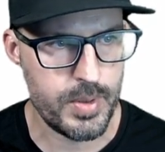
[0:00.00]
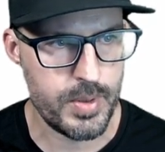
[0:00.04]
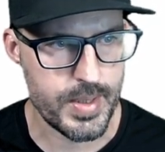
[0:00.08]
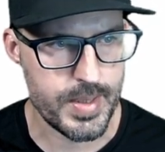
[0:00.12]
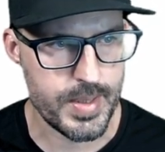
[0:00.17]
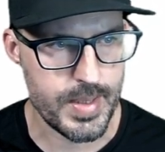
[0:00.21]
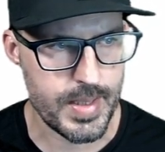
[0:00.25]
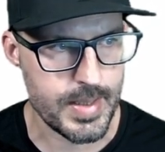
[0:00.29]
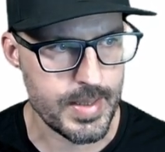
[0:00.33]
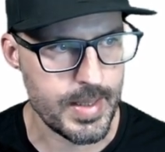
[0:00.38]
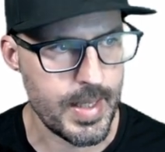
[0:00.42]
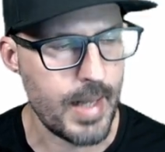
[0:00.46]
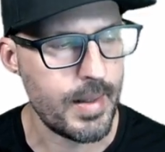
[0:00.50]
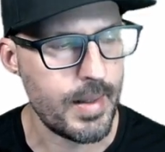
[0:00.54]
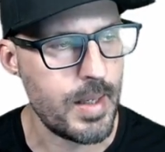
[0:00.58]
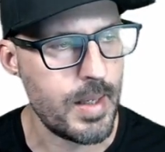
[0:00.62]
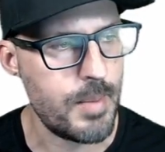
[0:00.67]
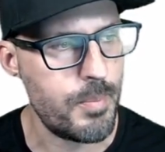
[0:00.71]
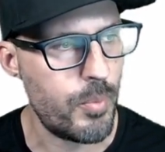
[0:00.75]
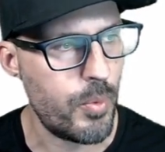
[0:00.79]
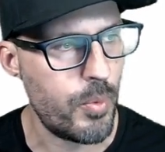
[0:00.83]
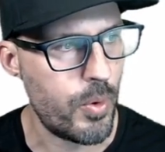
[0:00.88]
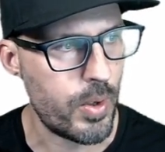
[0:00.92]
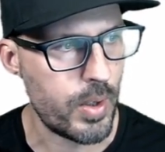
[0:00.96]
just a slightly
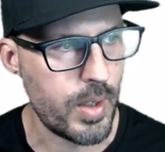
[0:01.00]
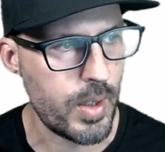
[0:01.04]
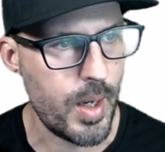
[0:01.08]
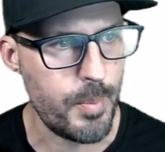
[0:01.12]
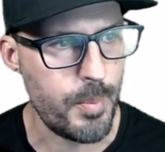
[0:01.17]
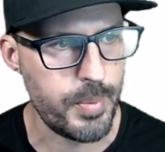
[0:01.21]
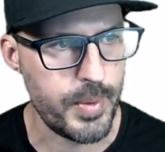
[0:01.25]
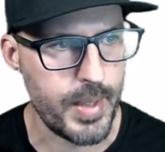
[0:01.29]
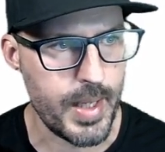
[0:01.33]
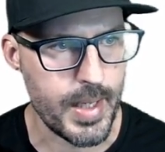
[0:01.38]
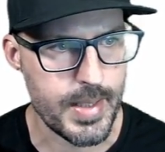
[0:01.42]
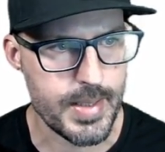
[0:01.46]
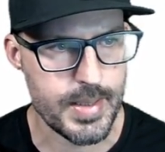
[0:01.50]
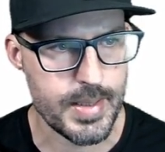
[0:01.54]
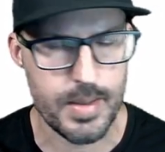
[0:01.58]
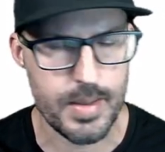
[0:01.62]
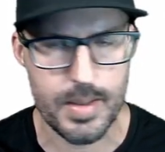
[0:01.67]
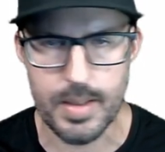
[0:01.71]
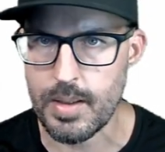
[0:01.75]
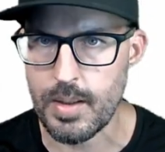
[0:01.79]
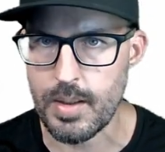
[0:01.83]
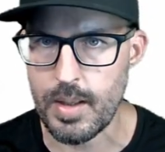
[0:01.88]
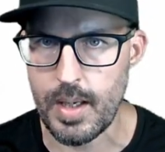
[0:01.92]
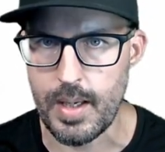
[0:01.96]
more complex
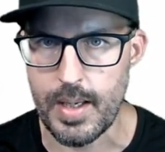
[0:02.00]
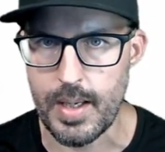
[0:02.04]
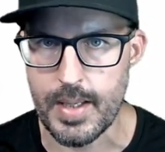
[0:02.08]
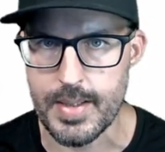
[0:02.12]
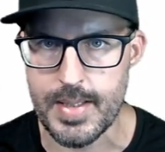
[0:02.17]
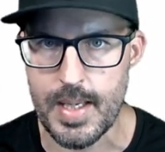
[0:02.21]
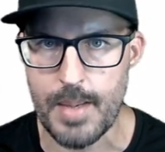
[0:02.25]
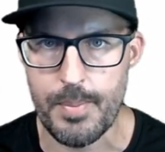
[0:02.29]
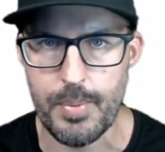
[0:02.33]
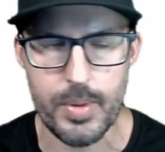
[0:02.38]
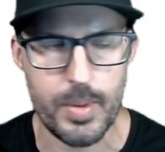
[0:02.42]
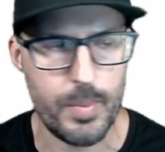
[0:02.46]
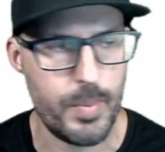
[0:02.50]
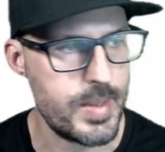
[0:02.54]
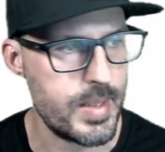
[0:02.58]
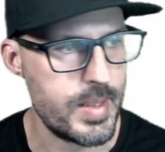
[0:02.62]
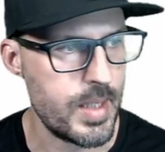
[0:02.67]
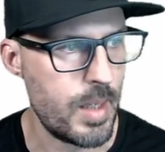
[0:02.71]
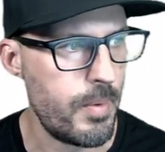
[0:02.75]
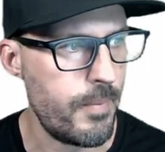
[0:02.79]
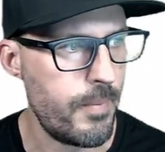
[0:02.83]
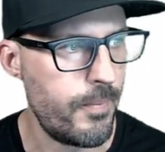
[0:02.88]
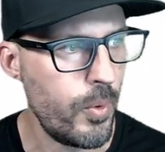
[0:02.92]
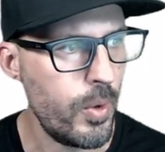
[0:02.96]
uh, example than we
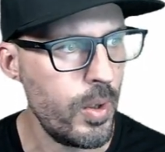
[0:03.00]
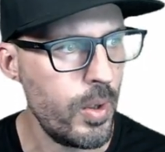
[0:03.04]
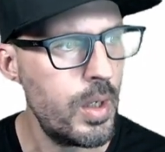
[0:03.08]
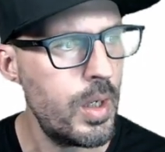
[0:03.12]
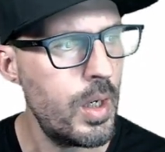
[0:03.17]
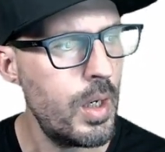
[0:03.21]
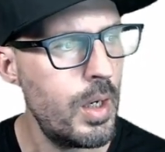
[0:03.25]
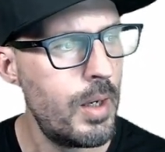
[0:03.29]
saw before,